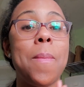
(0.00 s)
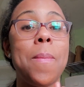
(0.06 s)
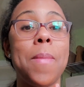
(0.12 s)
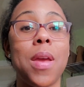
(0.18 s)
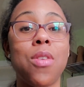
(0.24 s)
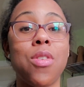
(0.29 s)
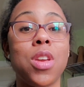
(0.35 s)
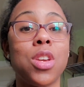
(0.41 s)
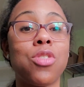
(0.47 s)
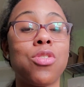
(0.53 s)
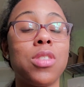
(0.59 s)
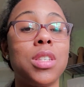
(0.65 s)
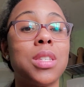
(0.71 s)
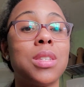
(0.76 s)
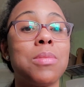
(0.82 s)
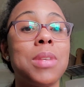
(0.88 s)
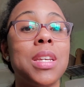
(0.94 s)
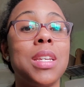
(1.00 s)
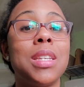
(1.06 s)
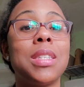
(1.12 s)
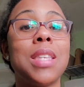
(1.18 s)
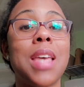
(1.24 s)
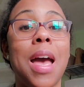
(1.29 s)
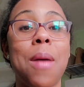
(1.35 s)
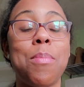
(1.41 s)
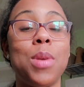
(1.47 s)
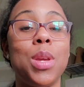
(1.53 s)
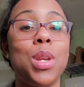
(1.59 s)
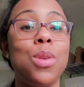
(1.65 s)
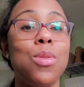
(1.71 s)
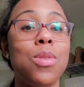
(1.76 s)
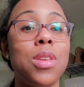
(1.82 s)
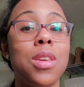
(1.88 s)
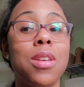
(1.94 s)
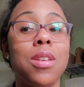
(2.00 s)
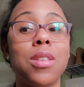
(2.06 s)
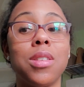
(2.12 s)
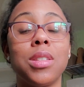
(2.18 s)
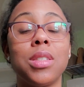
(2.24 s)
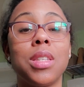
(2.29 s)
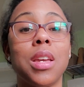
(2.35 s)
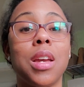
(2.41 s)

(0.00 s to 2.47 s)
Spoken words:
Merry Christmas, Happy New Year's,